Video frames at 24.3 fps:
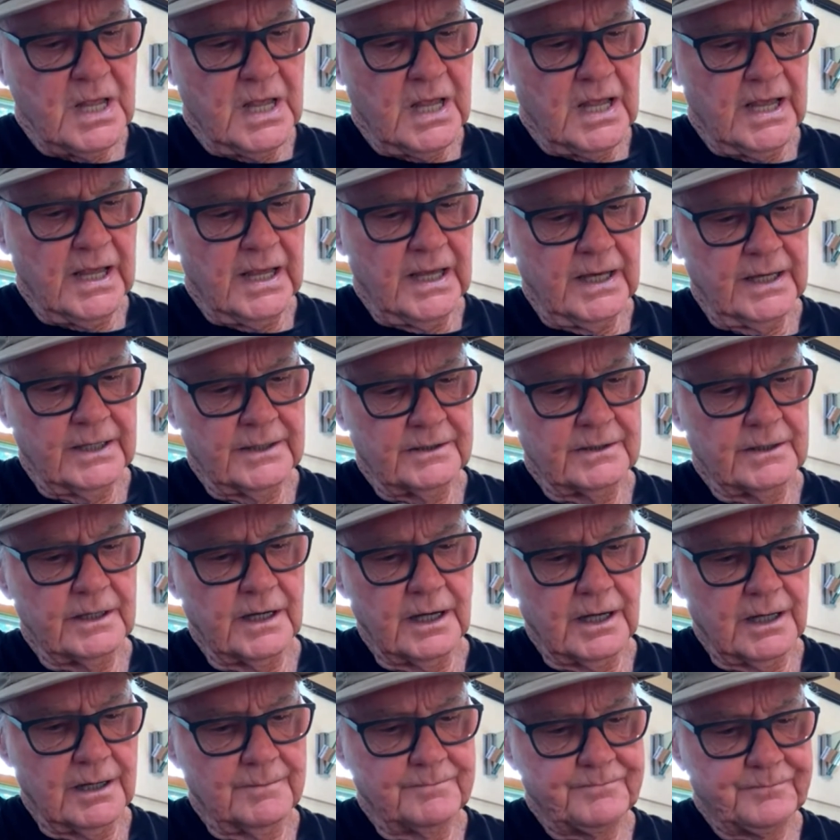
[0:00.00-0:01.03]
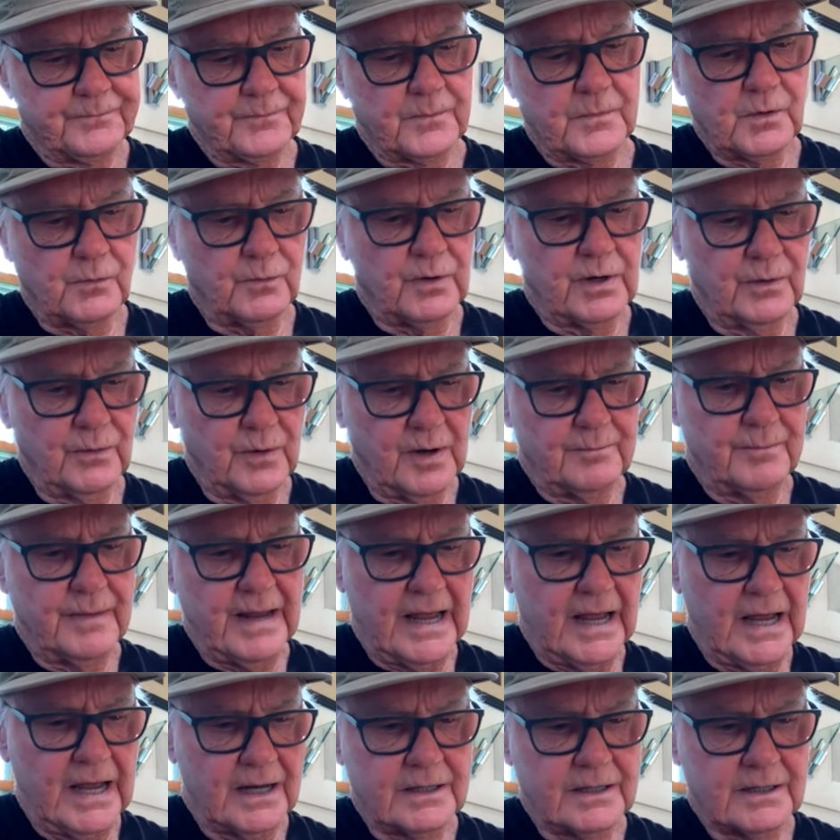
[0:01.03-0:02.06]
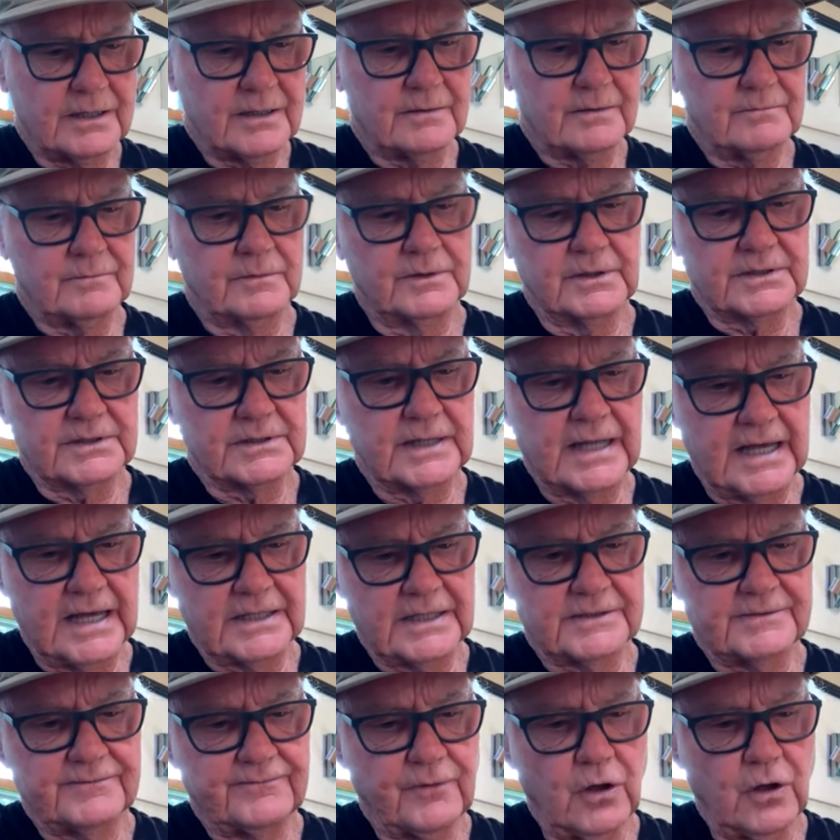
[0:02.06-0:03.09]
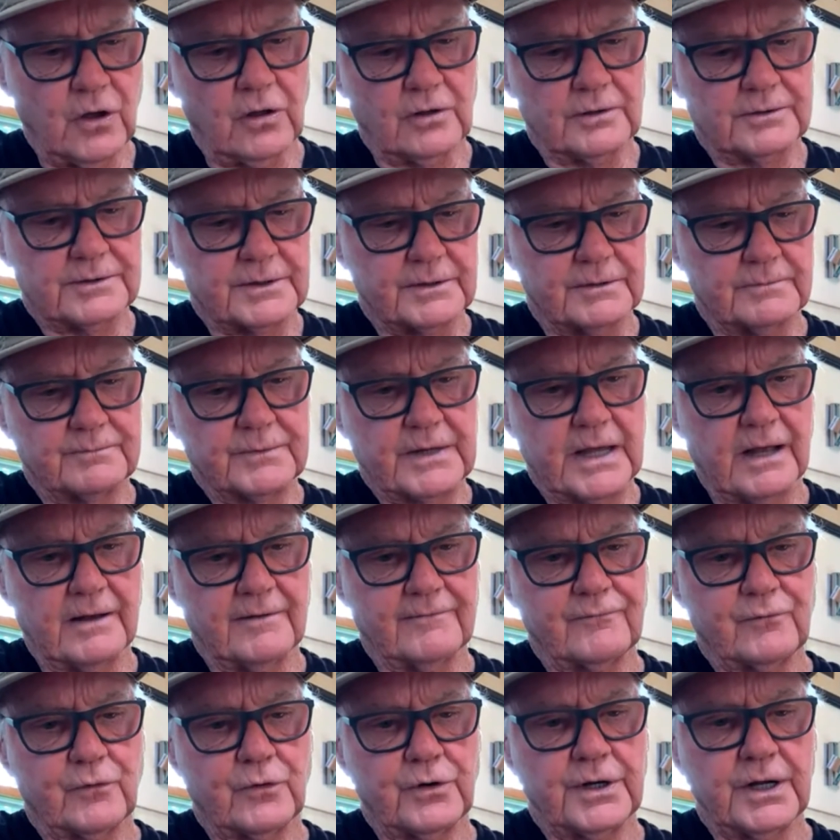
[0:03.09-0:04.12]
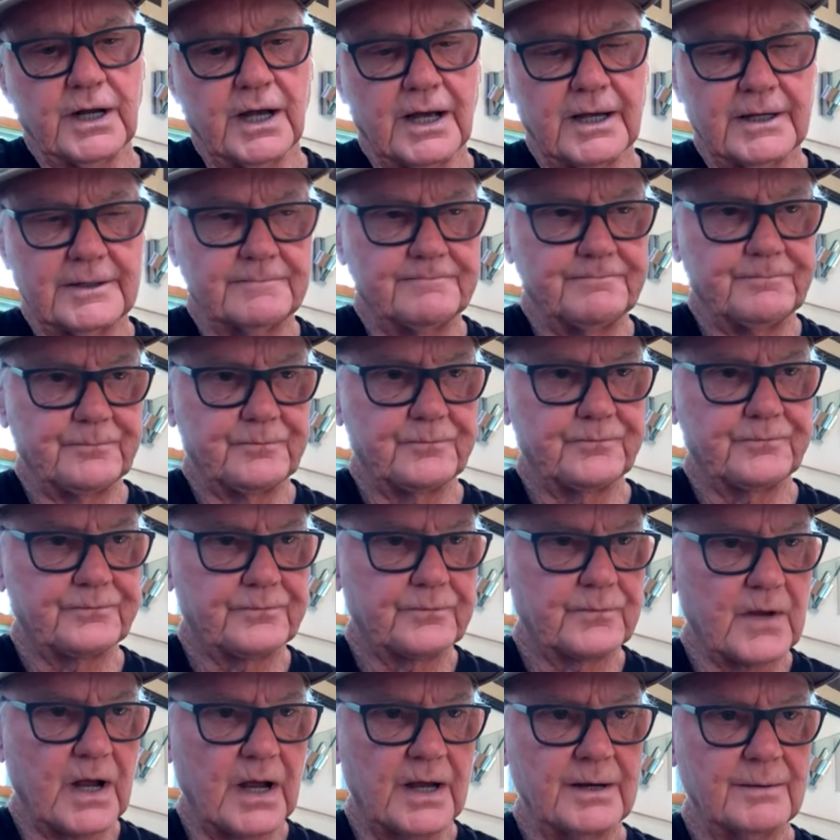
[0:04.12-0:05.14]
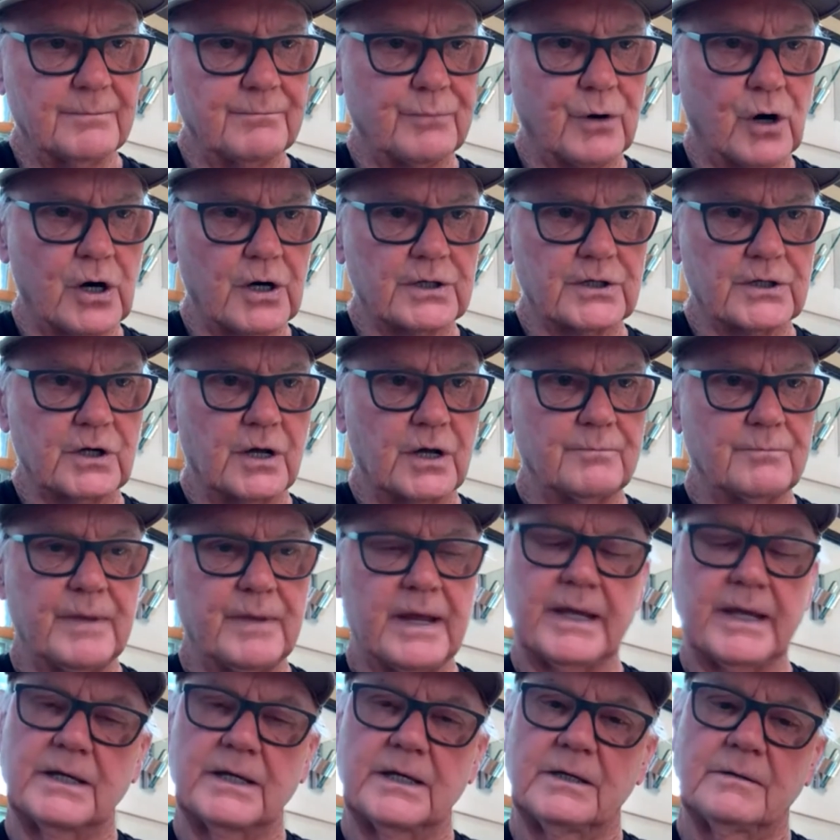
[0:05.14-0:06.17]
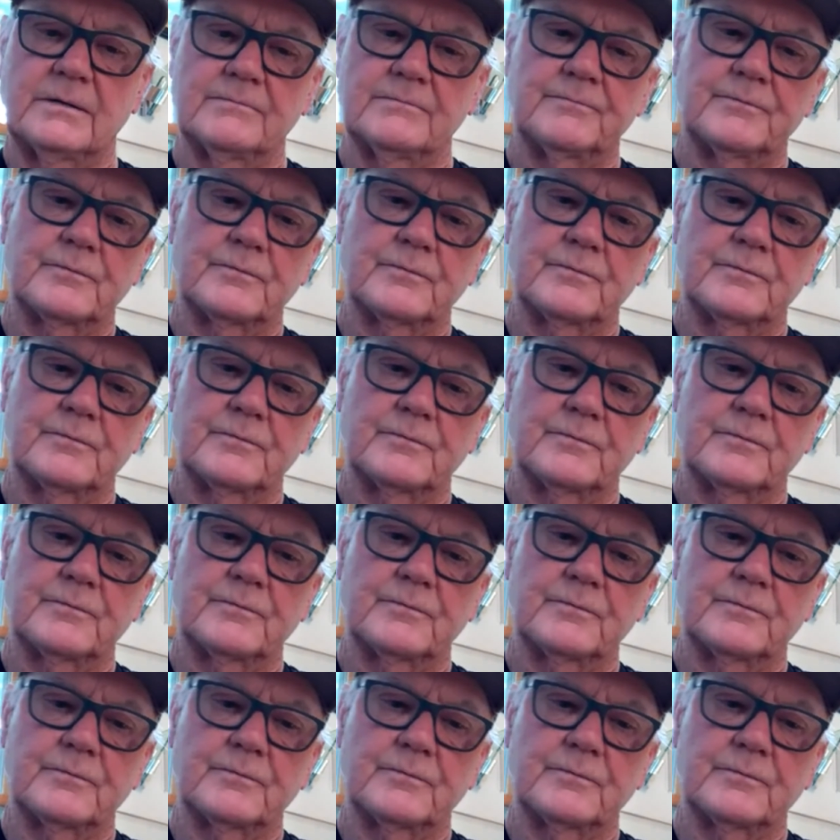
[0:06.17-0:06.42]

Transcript: And when I went back this last fall to California, I embarked on making